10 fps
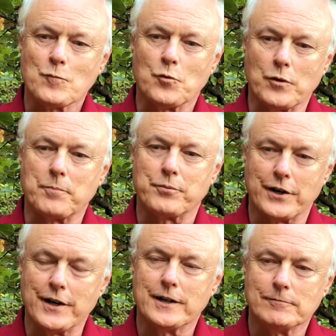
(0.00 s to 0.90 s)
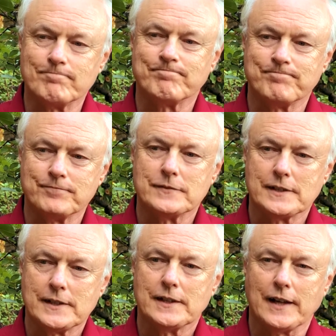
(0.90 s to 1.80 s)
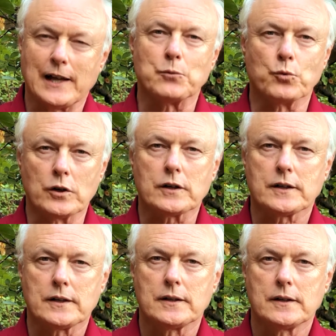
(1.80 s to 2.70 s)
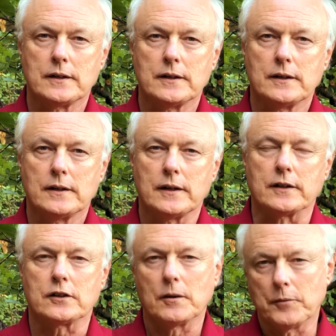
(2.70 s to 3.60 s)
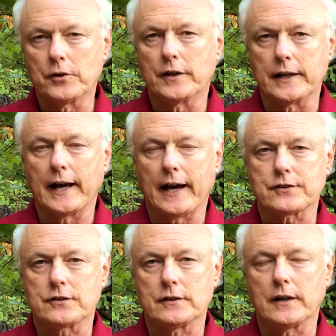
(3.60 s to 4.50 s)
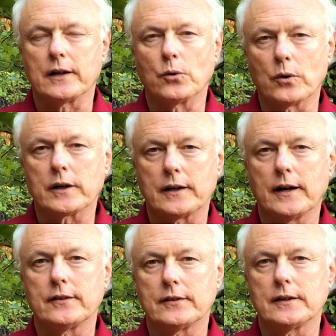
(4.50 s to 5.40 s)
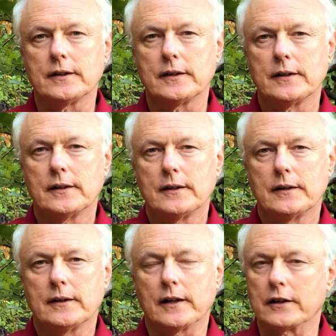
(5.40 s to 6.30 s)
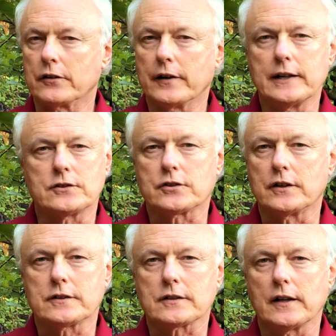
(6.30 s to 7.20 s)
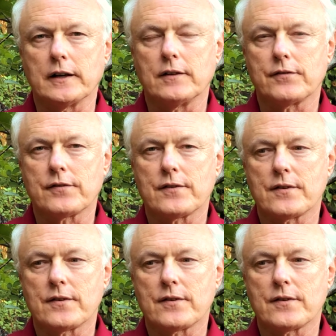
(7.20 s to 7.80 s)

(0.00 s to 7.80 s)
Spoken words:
with prayer and work and community action and organizing and great church life